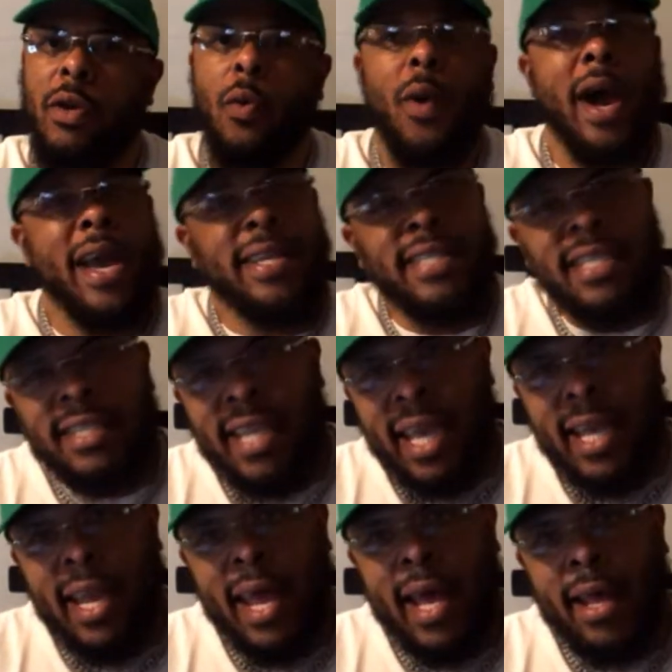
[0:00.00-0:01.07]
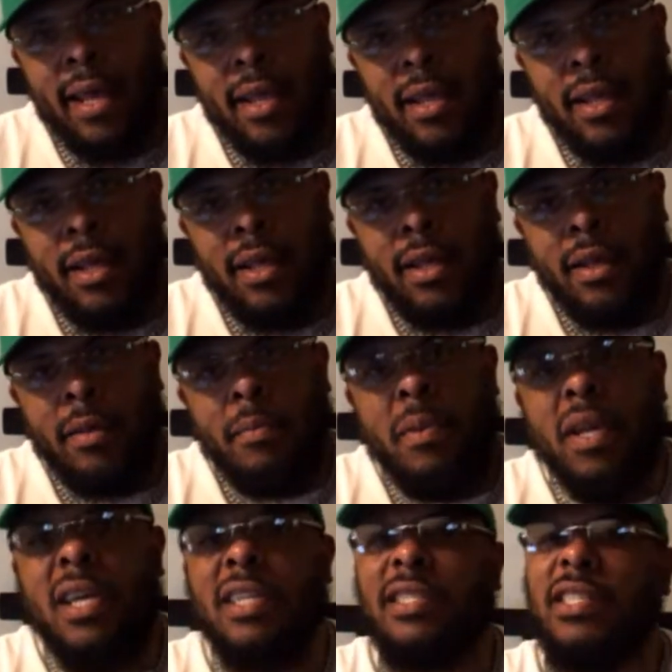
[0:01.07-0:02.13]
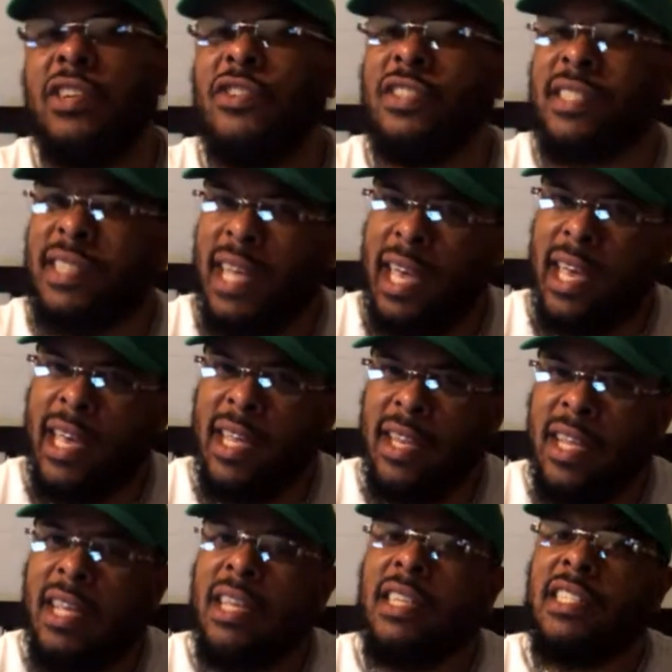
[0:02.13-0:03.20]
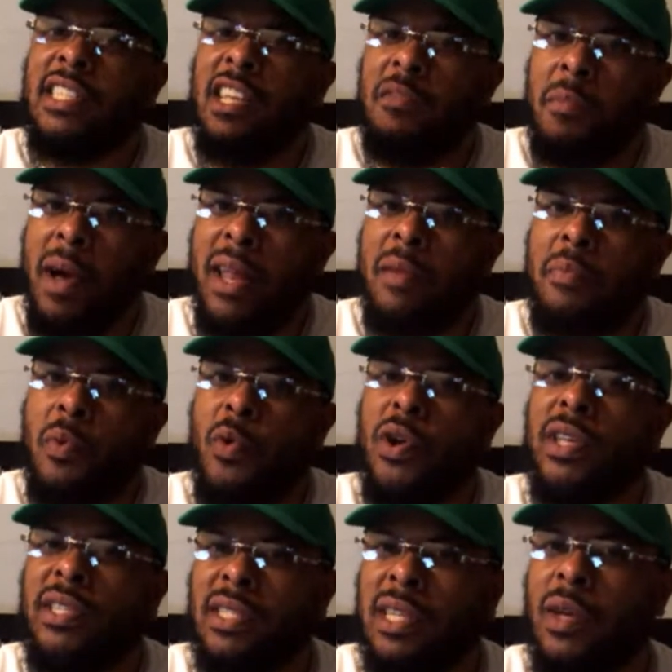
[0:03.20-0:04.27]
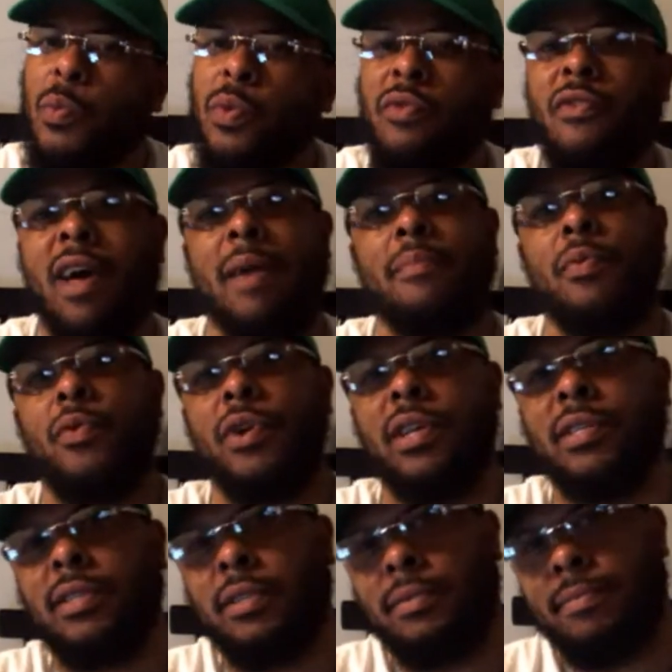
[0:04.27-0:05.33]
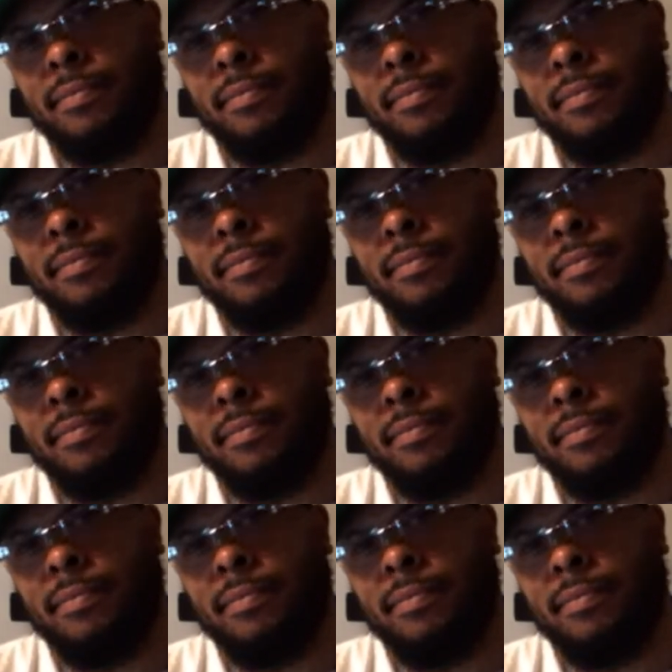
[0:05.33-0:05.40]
Why is she saying that? Because they're saying she might have poisoned him with rat poison.